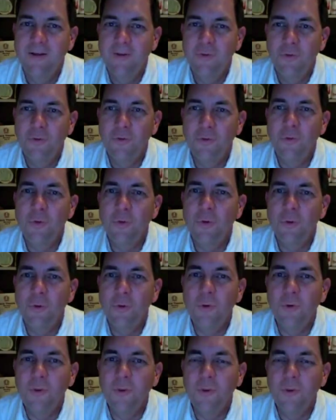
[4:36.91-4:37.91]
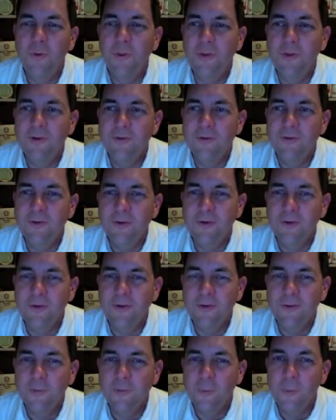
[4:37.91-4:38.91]
through this
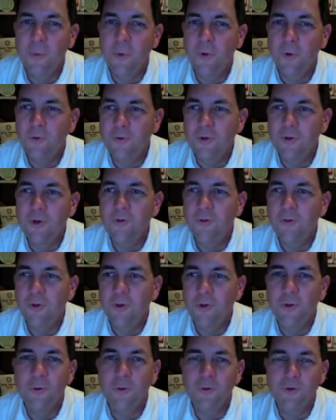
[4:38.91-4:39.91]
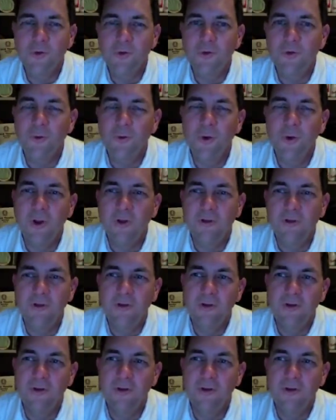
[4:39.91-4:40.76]
most difficult situation.